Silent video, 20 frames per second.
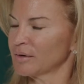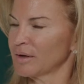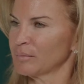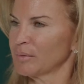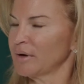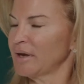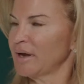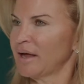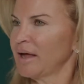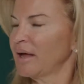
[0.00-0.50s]

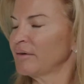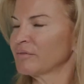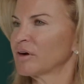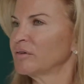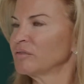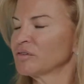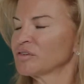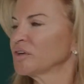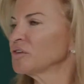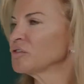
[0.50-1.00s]
when I have
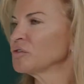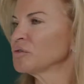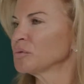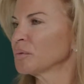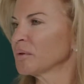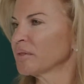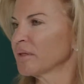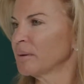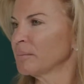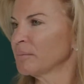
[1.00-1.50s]
conversations
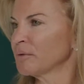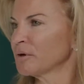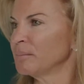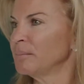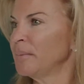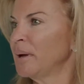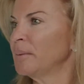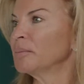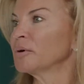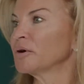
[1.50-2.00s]
with them, their
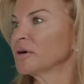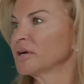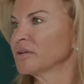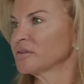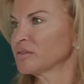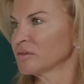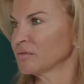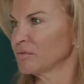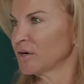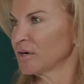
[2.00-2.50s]

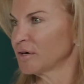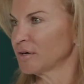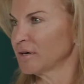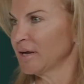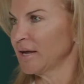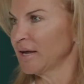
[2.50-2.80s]
memories of Heart and